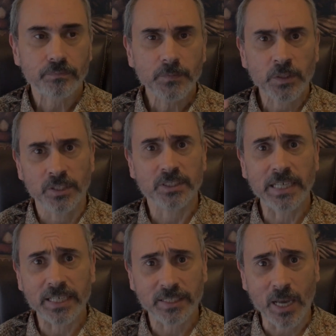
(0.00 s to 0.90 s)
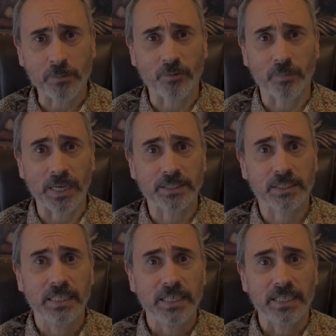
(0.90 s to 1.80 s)
The second type of must
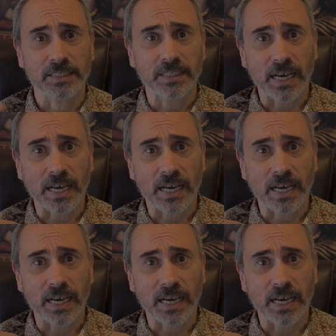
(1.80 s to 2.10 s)
is,